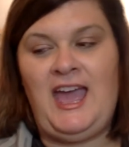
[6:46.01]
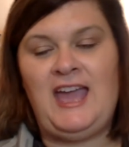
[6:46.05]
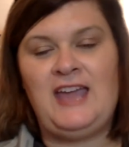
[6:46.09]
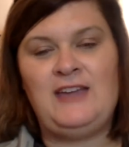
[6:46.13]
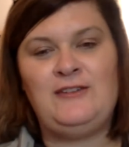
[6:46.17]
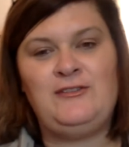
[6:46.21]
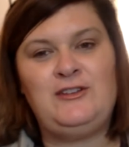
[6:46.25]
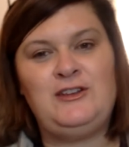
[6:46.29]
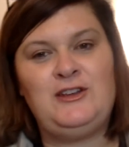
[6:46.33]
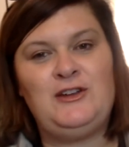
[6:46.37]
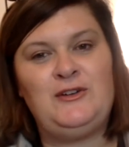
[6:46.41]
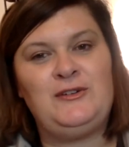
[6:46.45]

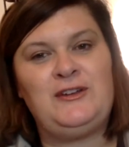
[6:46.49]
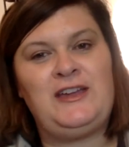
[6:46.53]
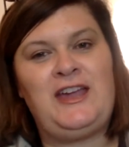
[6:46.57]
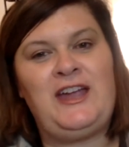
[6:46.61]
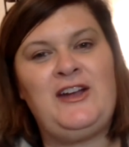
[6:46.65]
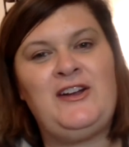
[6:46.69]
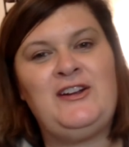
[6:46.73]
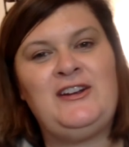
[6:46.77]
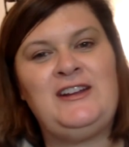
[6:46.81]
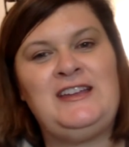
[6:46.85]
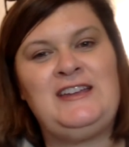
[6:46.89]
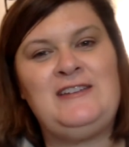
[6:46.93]
If you don't
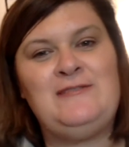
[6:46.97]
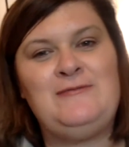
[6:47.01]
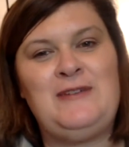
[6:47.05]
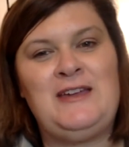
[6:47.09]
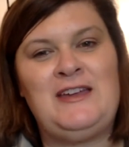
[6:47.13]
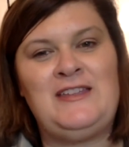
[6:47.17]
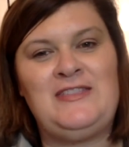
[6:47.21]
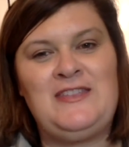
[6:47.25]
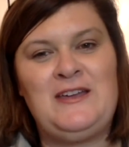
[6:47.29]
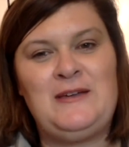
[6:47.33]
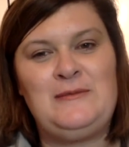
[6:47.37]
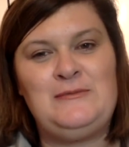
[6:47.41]
care to give
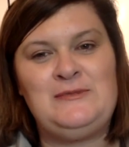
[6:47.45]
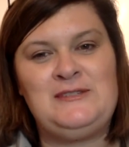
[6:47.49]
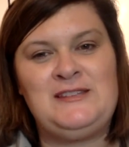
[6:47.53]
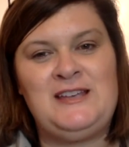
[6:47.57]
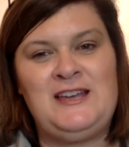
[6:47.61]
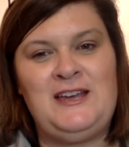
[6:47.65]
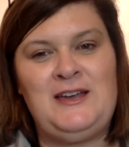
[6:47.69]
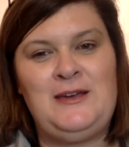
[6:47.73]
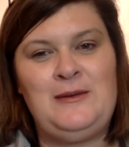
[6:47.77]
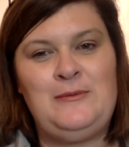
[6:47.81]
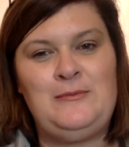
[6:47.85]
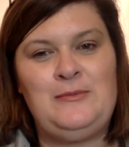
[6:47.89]
me a thumbs
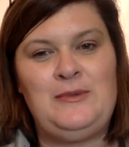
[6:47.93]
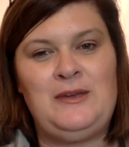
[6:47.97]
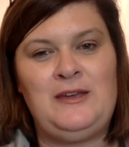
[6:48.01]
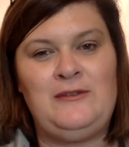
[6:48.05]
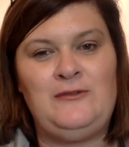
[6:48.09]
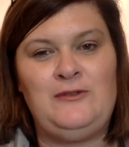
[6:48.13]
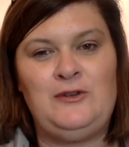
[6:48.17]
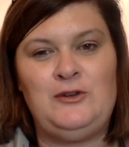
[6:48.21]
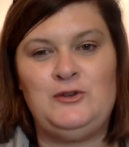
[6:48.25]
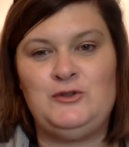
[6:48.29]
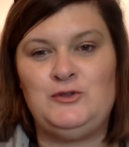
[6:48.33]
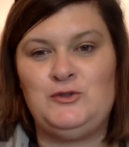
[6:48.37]
up,
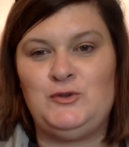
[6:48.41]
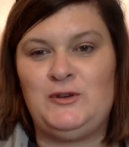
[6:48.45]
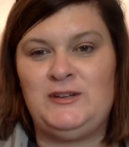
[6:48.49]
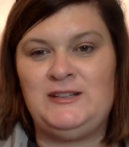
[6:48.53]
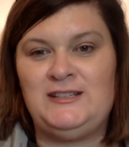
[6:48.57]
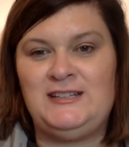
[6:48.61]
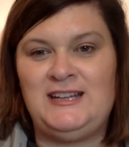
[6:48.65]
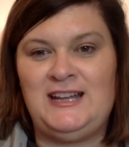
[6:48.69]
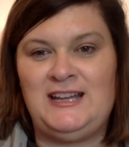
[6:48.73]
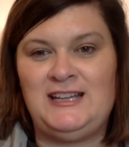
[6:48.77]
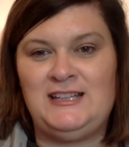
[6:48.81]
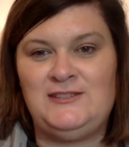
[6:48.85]
if you
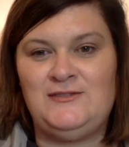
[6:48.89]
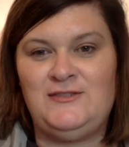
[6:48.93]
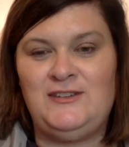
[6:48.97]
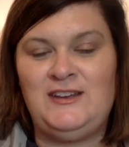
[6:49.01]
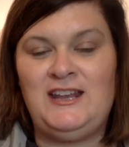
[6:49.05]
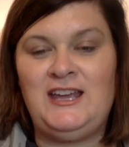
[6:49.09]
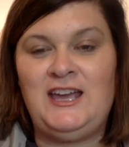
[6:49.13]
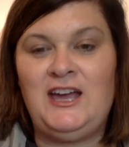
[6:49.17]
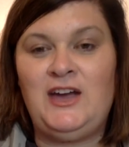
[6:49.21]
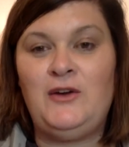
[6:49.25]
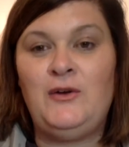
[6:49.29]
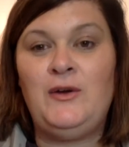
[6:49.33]
enjoyed today's
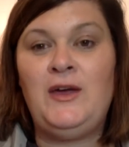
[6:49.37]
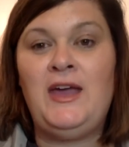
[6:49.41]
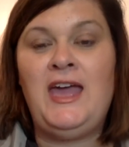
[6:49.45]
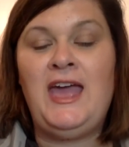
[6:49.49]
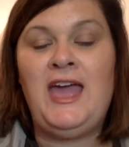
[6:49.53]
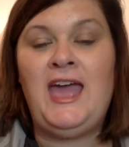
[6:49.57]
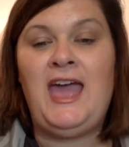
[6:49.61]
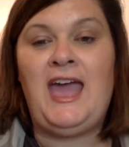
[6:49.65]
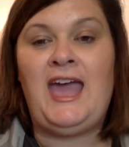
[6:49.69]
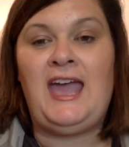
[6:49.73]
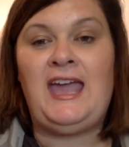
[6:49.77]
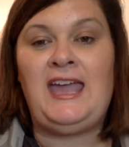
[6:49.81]
video,
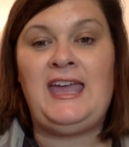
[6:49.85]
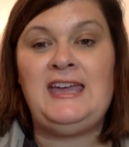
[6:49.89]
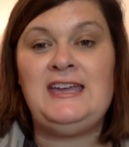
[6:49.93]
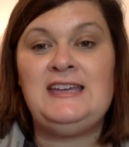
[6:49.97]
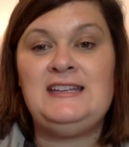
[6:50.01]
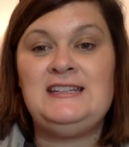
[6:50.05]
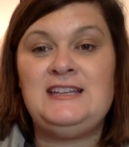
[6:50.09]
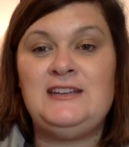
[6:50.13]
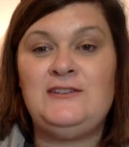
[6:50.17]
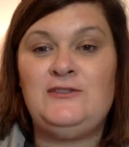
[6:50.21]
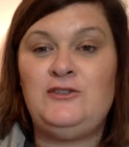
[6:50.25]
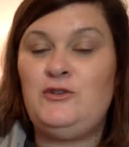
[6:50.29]

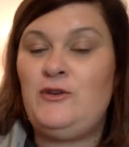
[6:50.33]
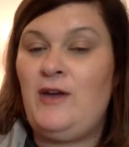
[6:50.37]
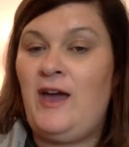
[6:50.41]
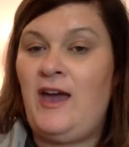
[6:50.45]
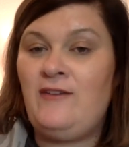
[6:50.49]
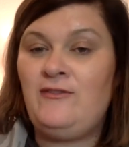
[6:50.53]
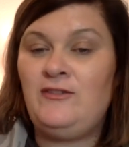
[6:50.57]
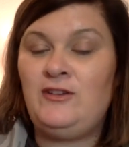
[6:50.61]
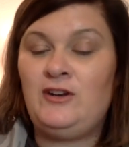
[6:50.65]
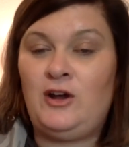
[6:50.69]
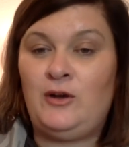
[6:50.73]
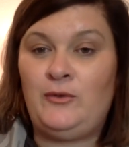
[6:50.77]
and if you
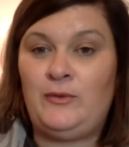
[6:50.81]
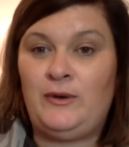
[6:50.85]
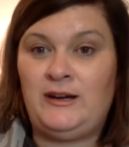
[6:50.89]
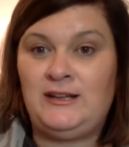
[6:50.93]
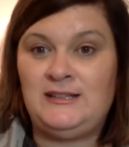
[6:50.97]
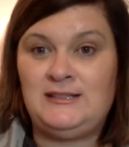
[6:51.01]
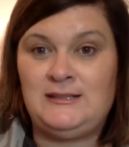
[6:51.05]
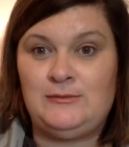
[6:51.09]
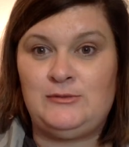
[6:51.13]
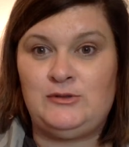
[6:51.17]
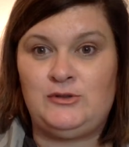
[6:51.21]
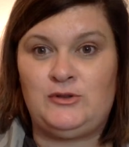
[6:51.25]
haven't
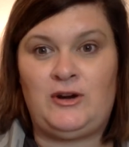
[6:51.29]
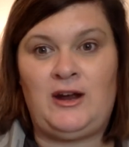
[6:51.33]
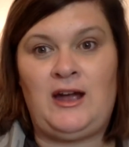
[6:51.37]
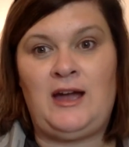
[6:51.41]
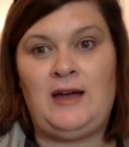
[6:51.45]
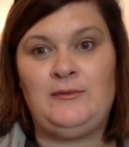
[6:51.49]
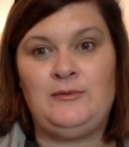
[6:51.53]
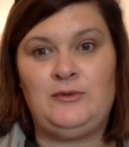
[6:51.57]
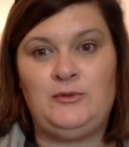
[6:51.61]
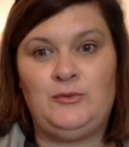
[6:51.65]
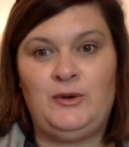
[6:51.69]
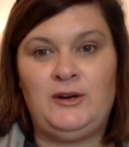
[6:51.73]
already
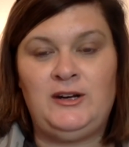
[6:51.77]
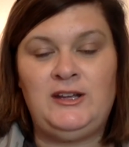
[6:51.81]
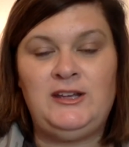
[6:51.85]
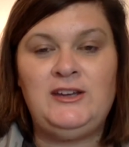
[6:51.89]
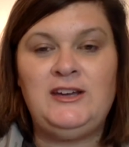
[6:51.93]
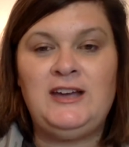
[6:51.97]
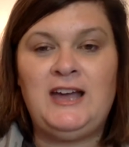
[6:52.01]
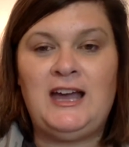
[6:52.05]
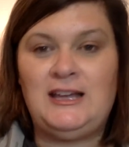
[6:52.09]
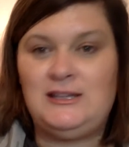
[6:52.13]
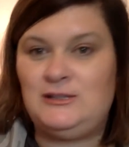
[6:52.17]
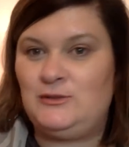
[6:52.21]
subscribed, what are
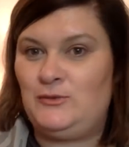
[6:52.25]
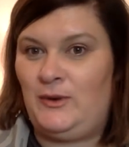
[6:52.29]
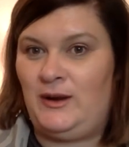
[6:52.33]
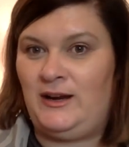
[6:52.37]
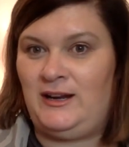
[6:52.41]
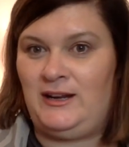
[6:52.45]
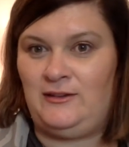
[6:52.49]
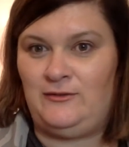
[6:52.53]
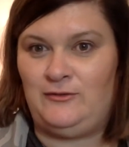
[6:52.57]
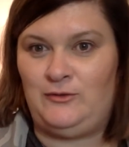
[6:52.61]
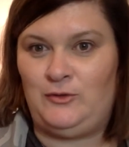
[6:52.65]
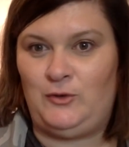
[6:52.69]
you guys
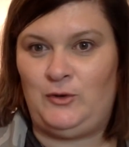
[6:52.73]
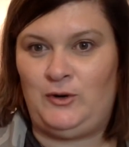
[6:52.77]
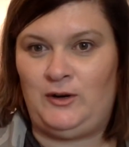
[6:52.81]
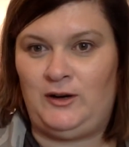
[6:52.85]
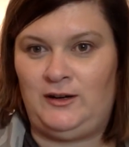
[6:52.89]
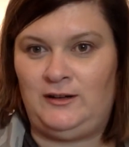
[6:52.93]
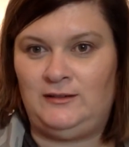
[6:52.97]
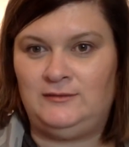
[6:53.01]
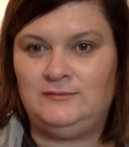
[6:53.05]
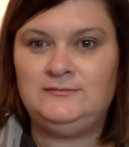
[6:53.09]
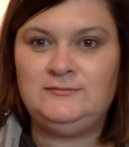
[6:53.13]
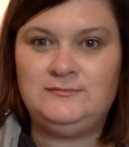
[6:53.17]
waiting
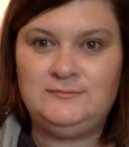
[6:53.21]
for?